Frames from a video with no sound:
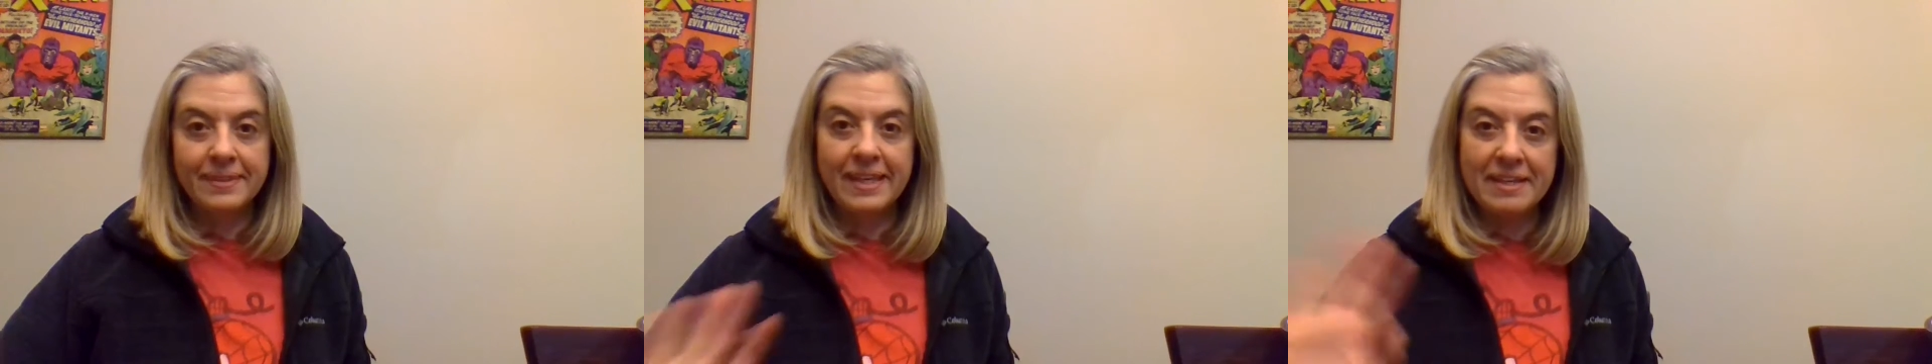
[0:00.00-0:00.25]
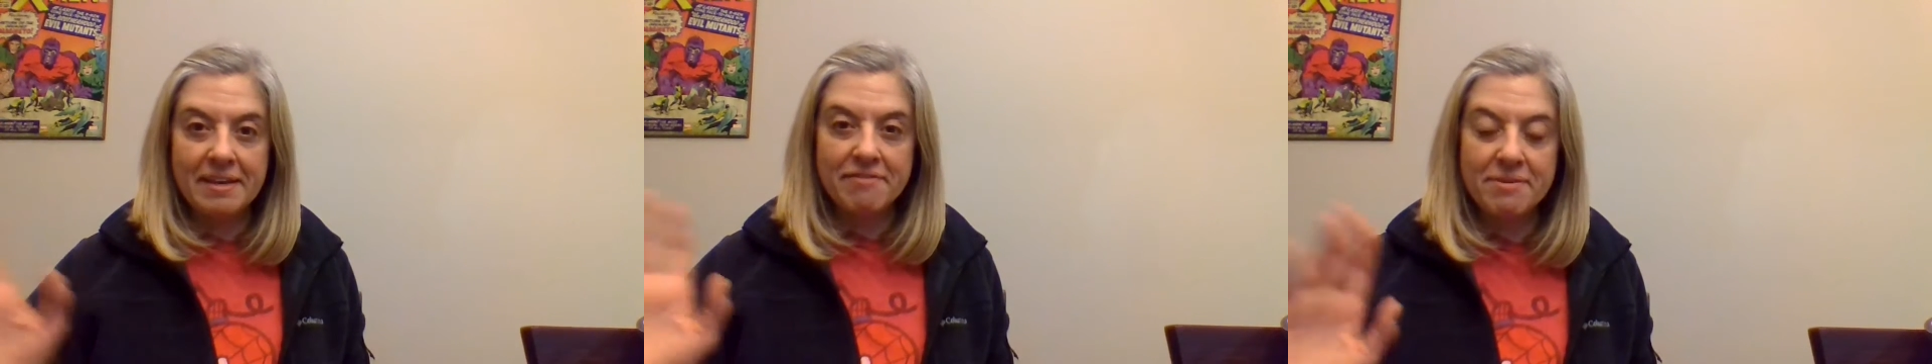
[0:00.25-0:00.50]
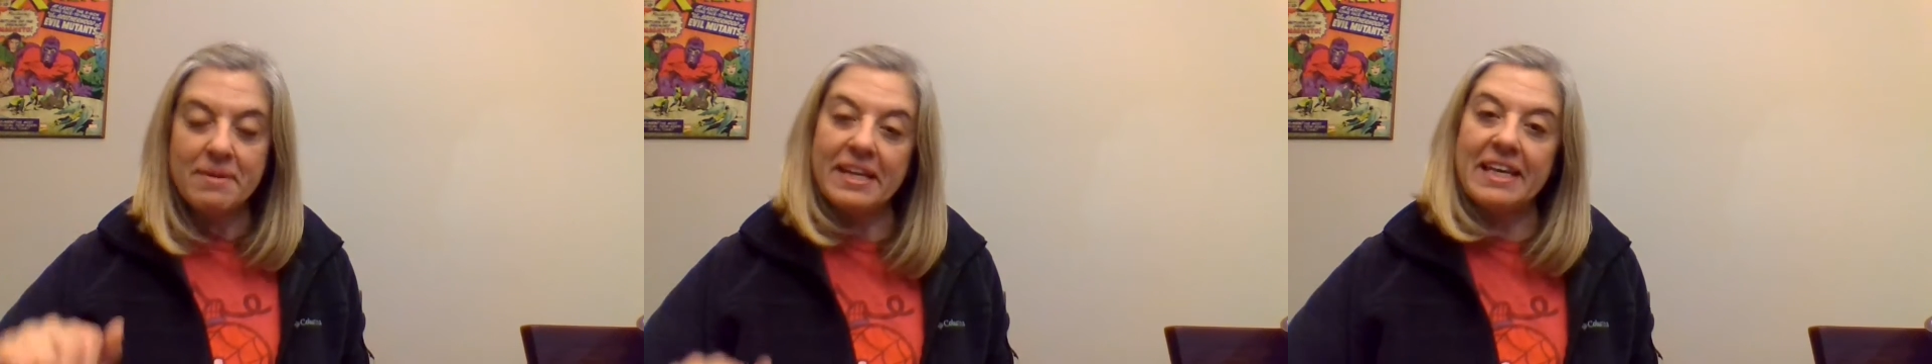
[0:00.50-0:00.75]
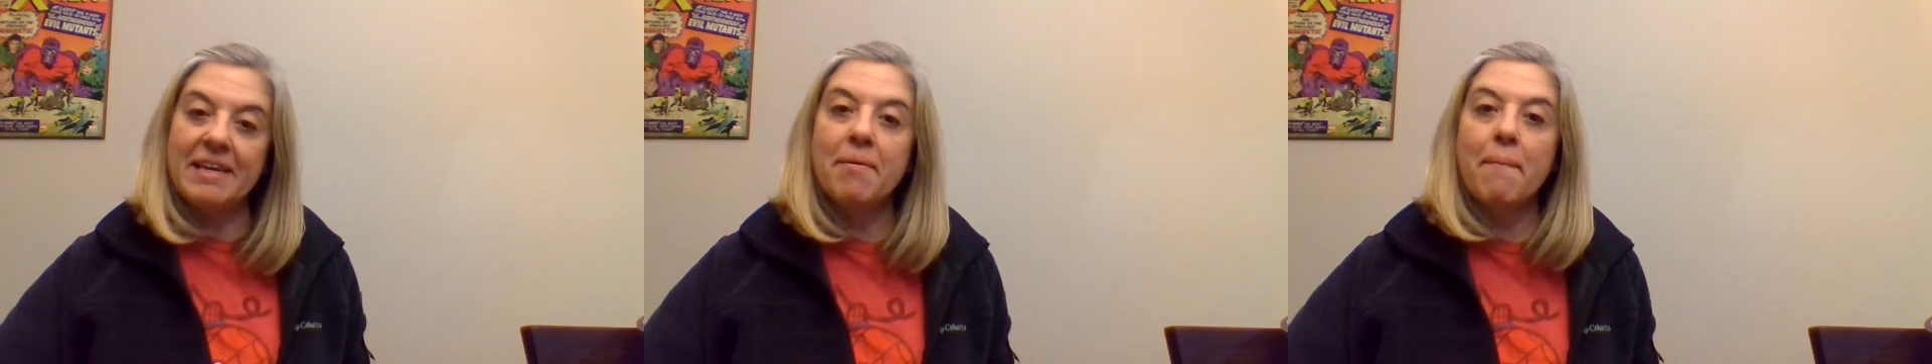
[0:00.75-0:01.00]
Hello,
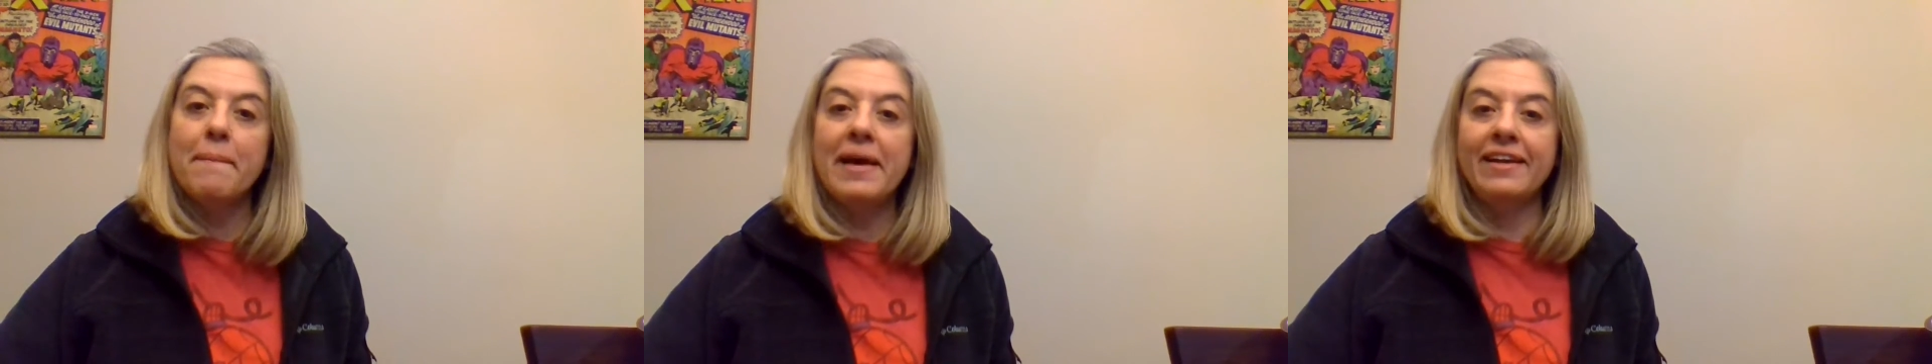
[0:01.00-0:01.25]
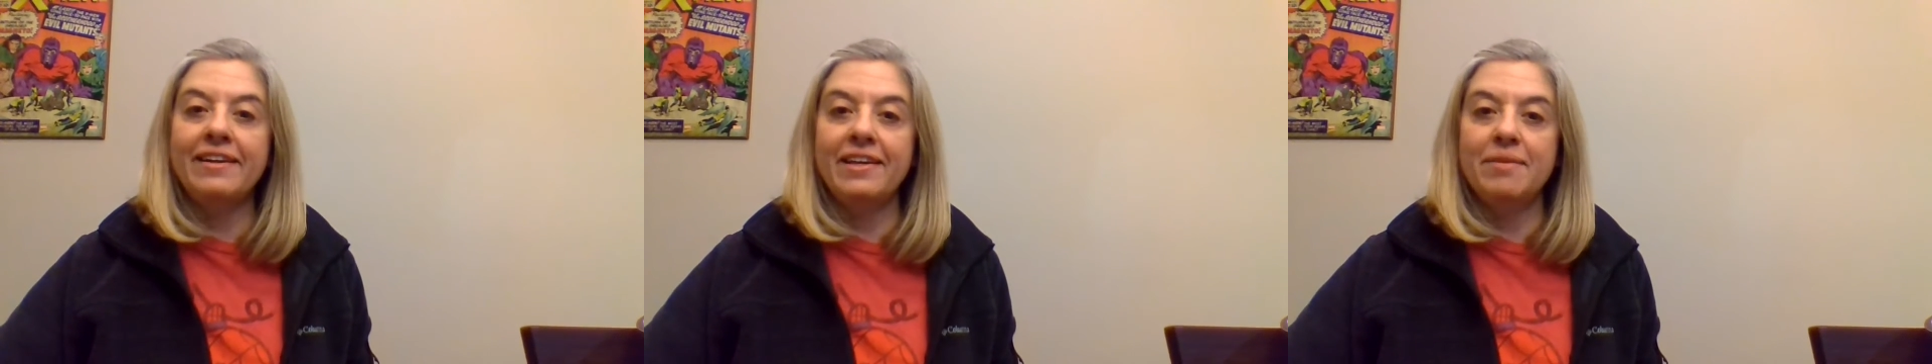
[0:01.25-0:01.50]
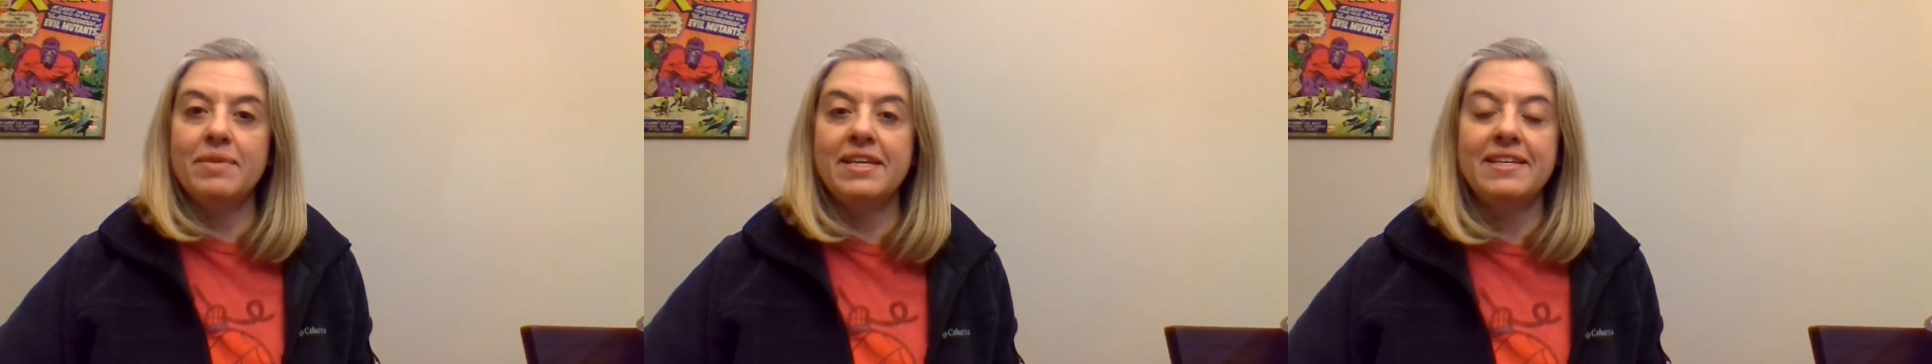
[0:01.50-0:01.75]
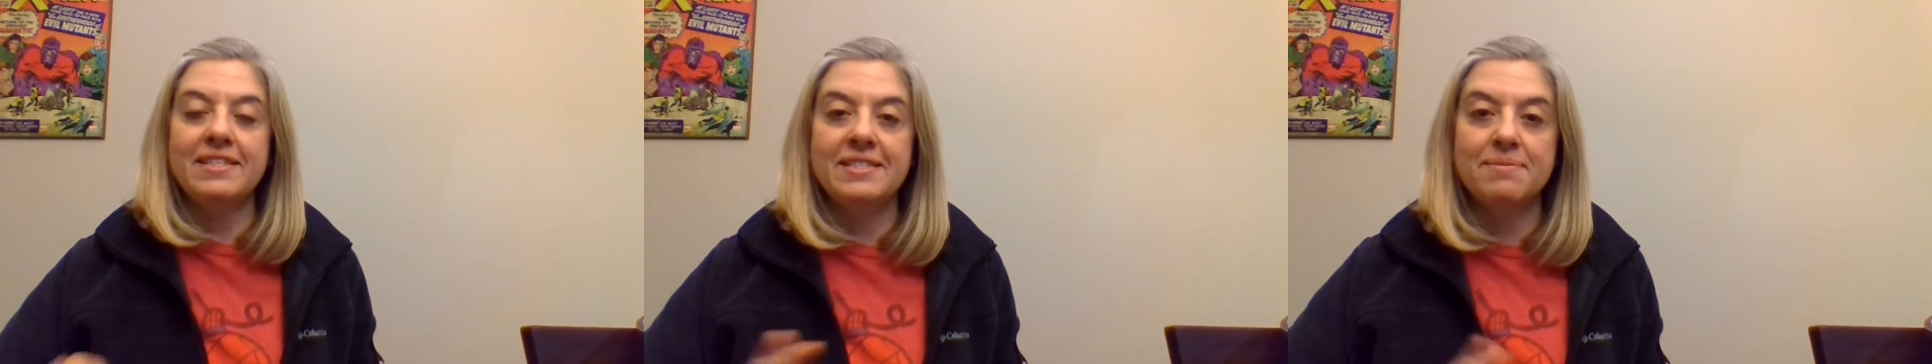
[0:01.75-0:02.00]
everybody. My name
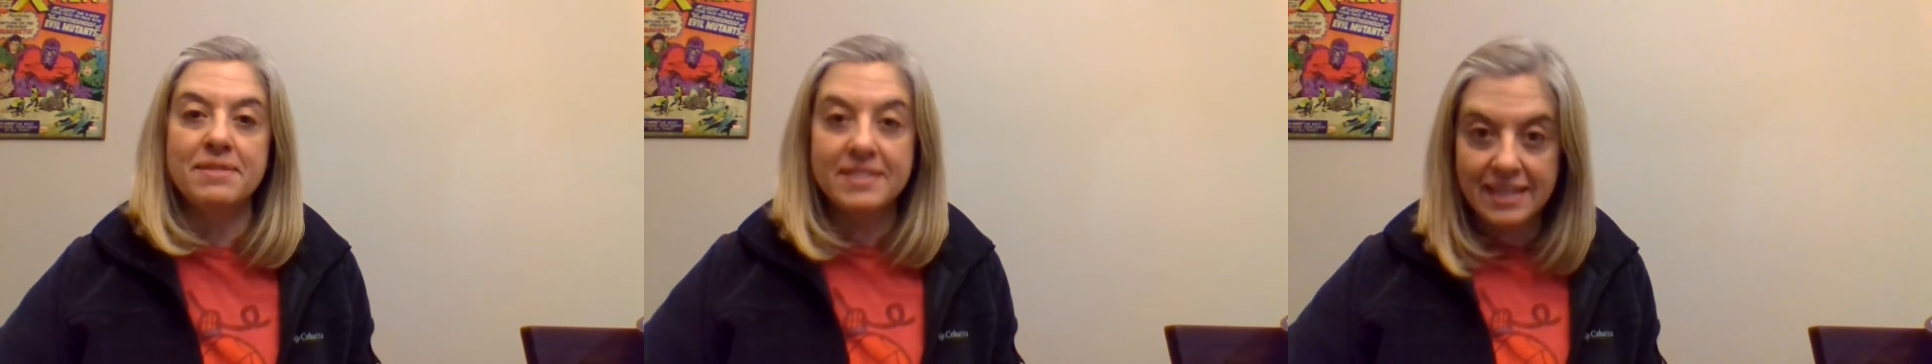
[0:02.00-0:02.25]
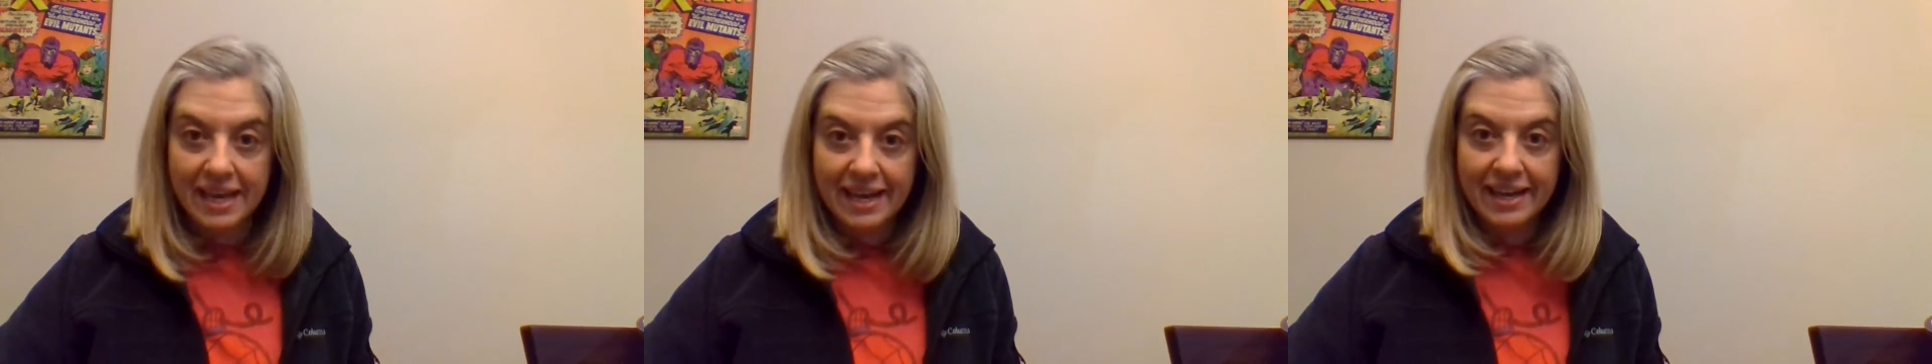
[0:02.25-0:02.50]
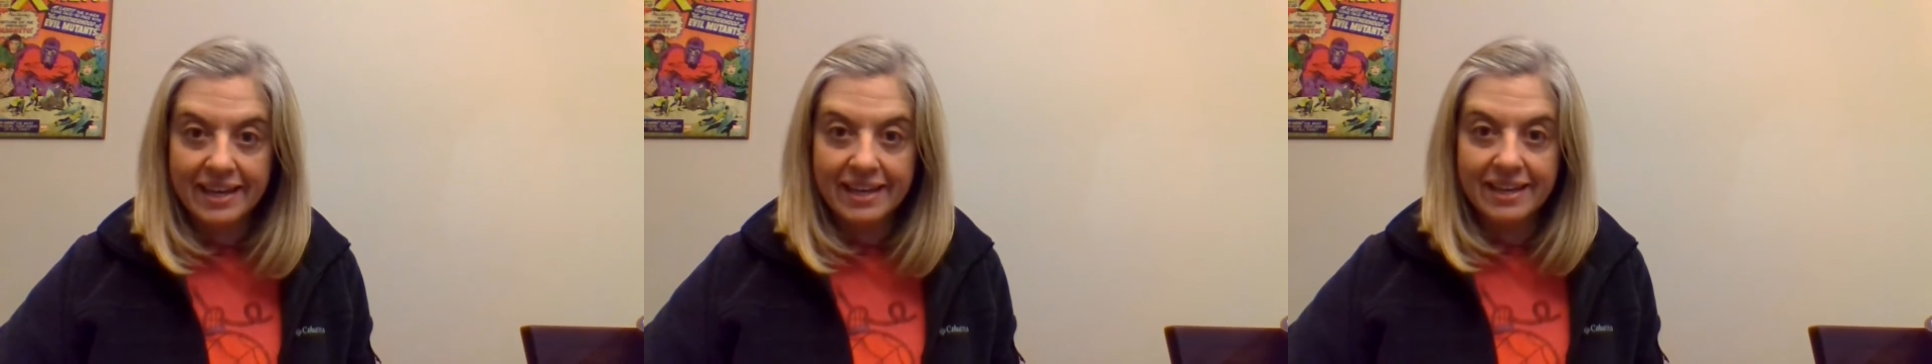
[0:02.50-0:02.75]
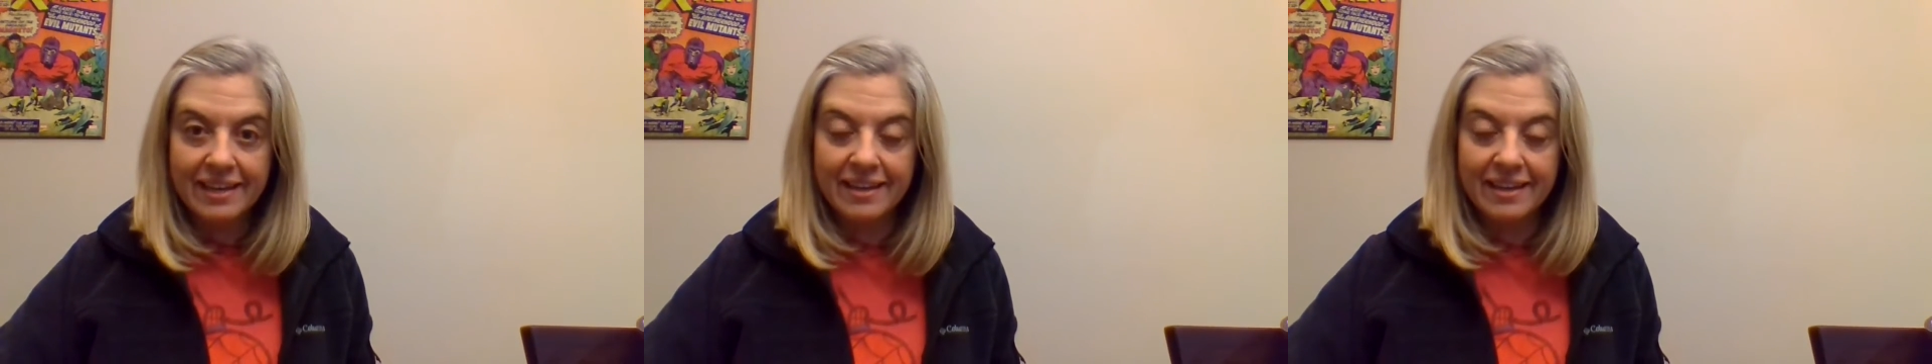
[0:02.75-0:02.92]
is Miss I,